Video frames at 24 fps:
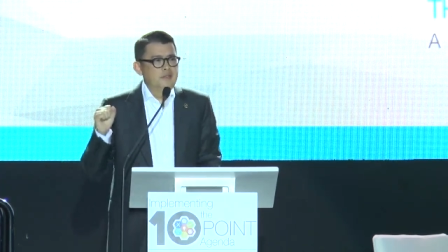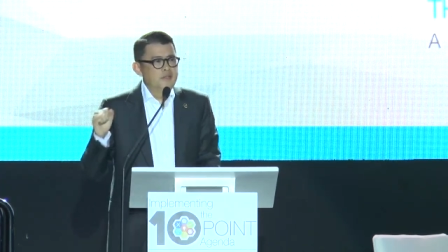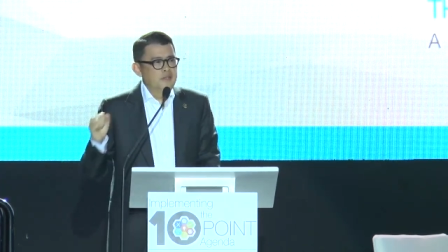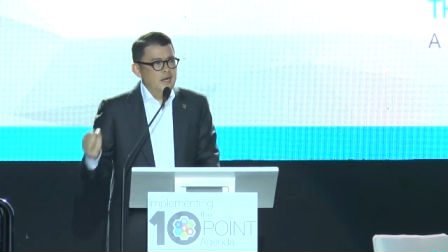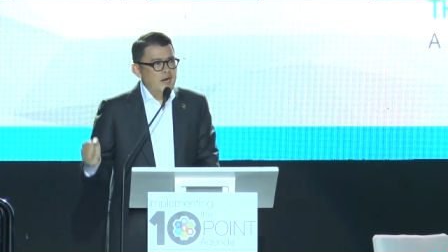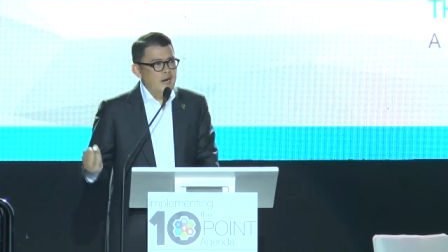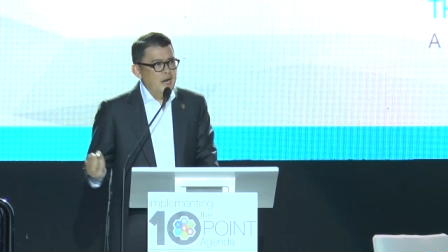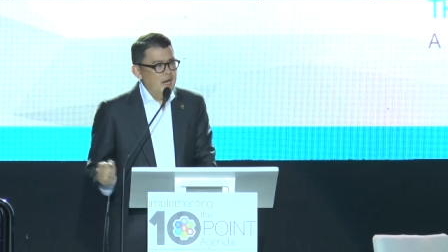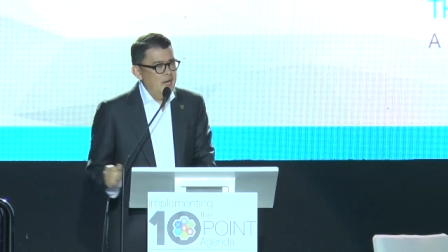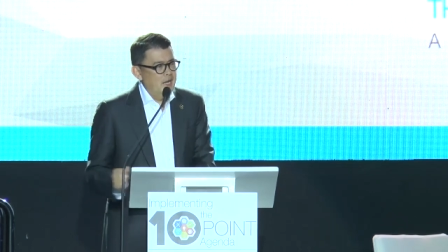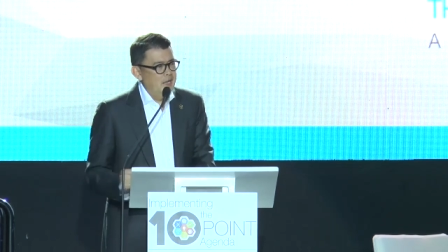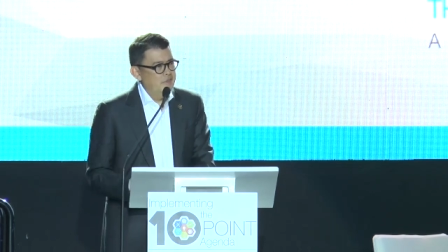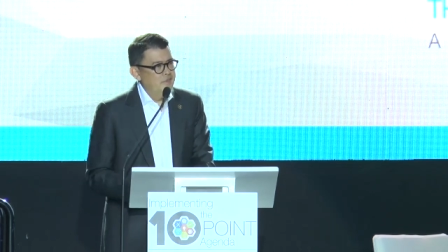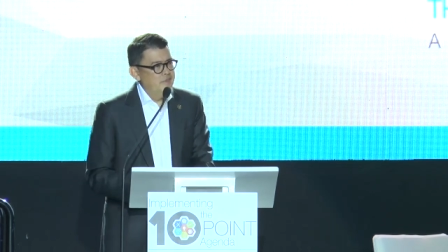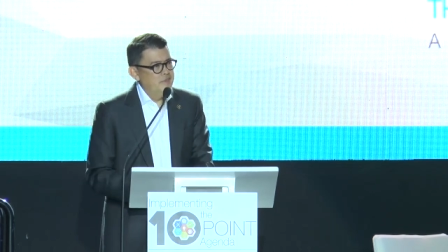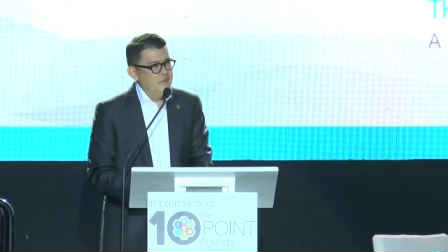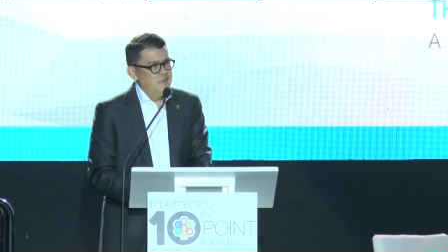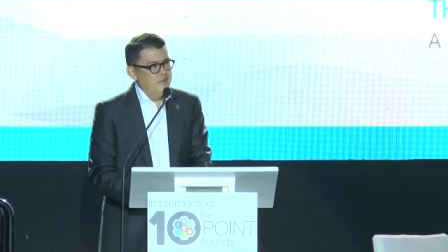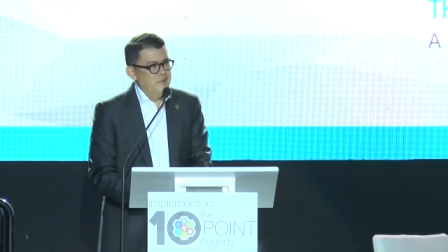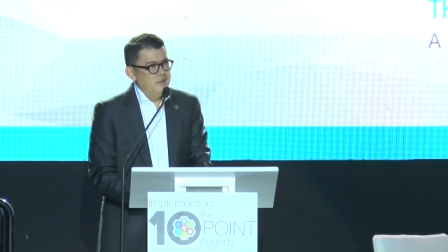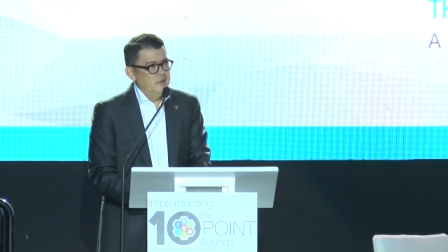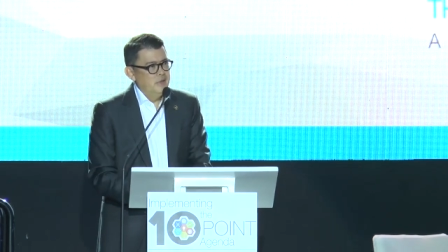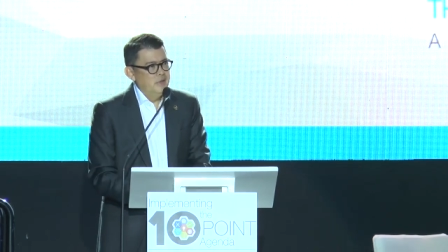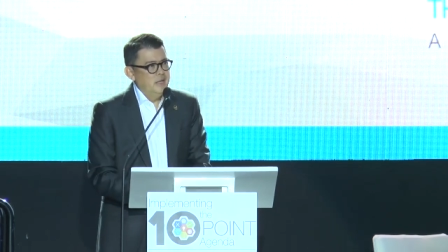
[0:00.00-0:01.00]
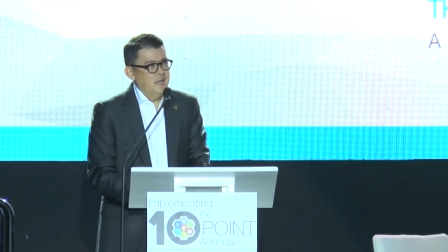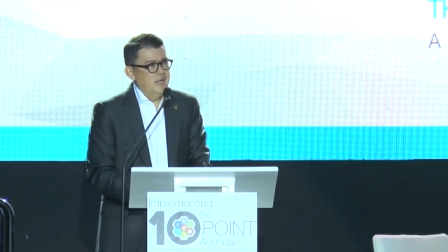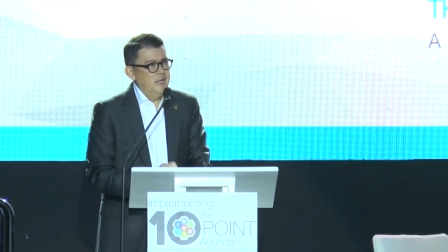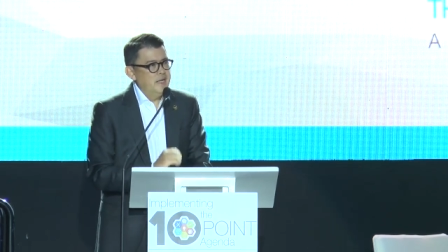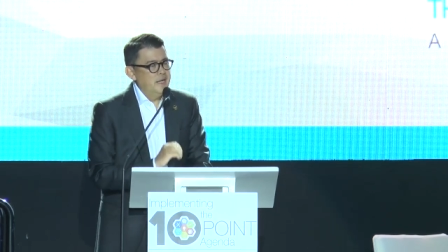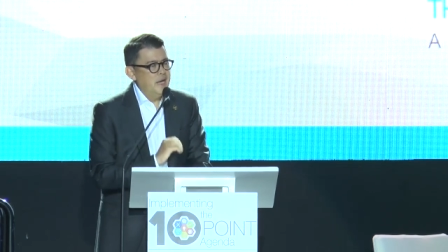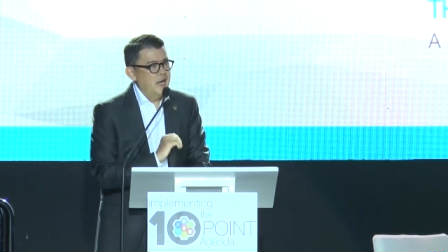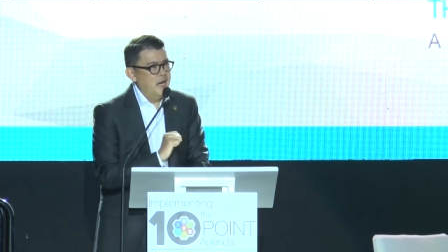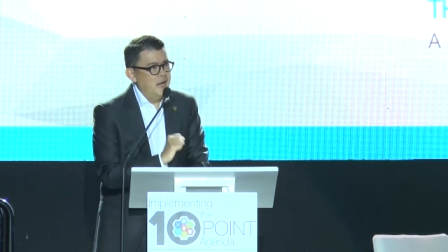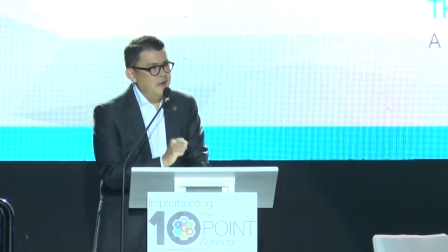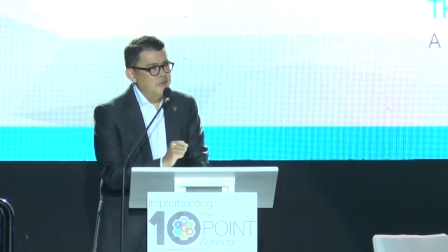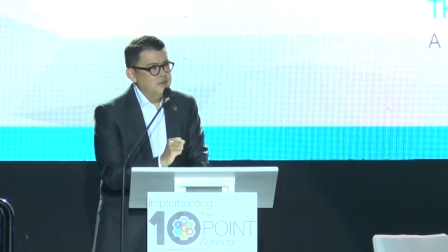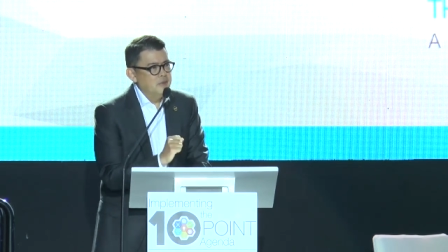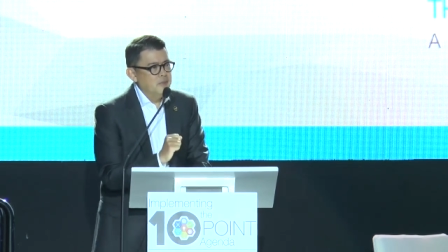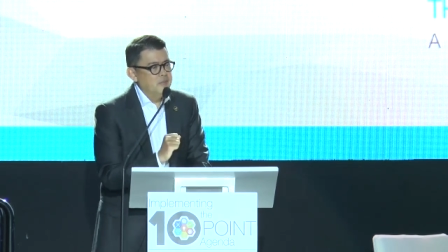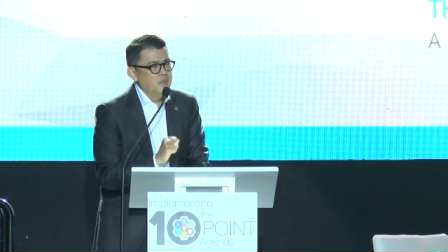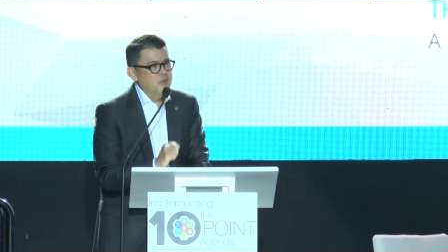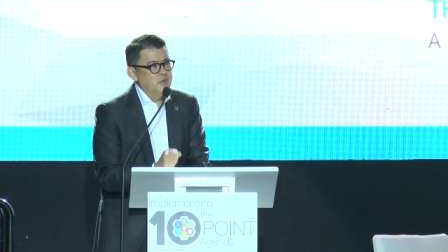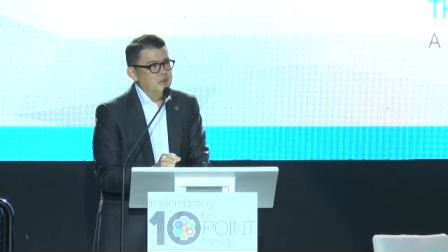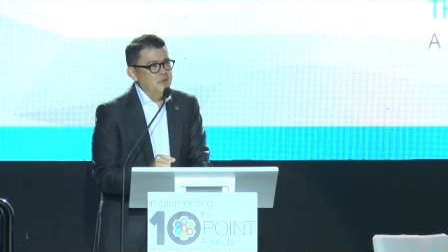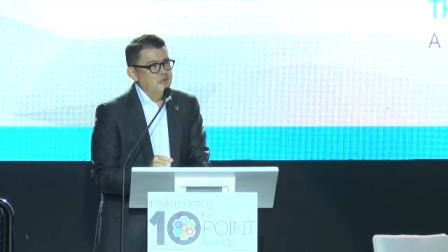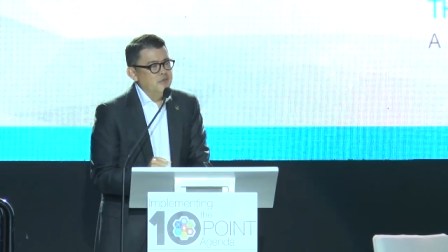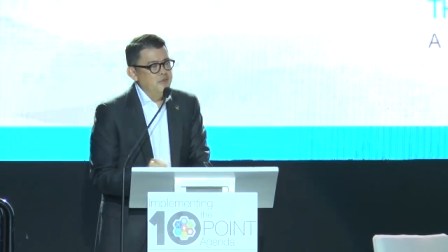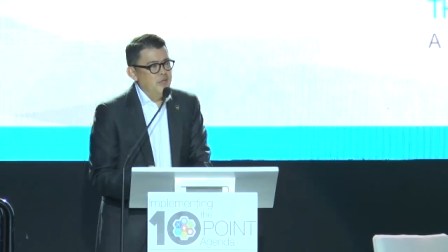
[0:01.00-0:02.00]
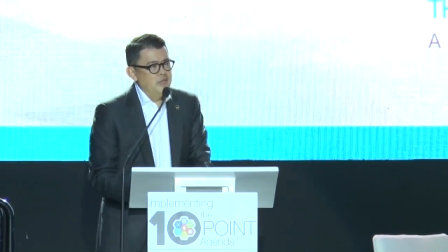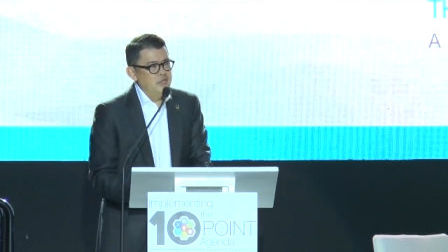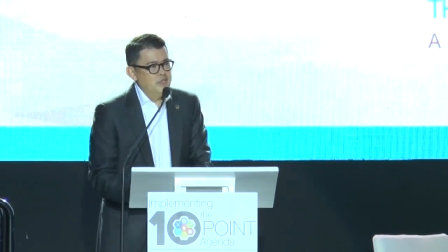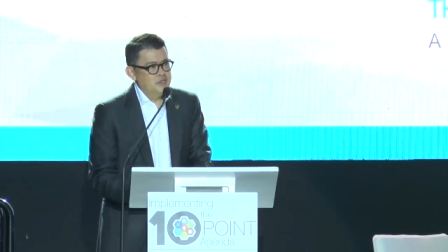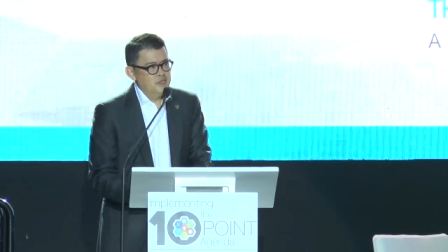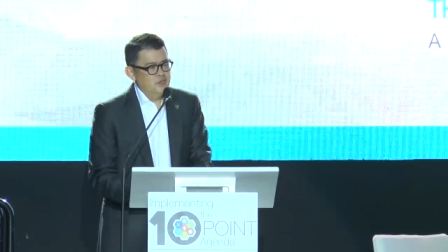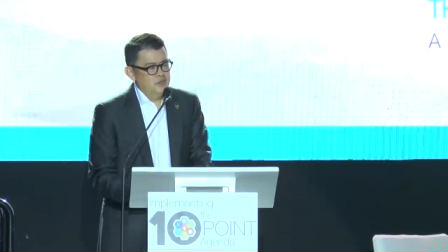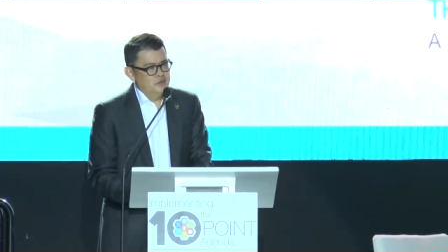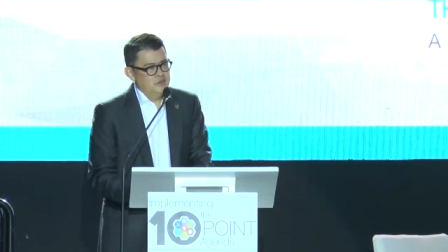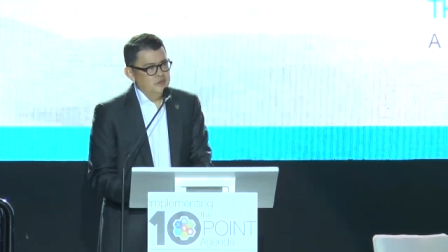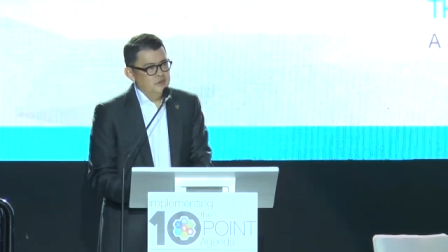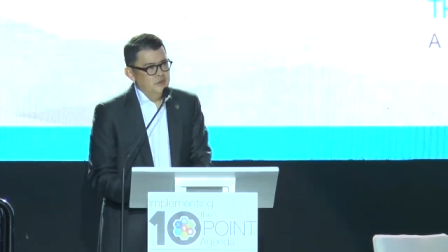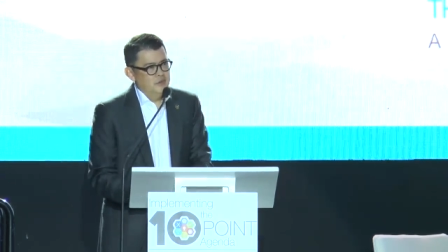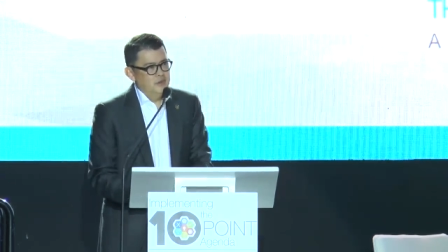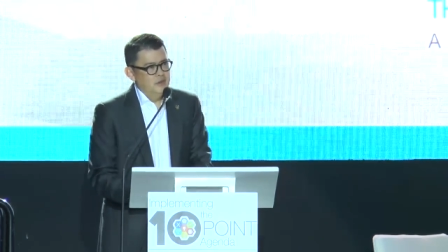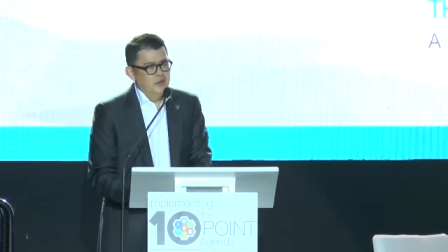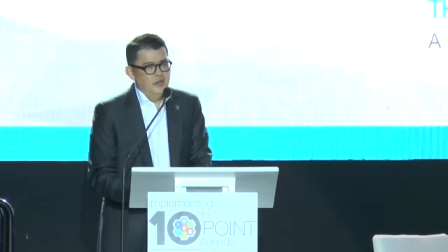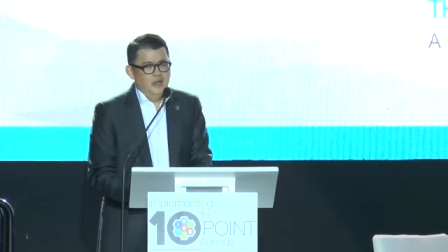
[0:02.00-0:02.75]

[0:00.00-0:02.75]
thrive and have the motivation.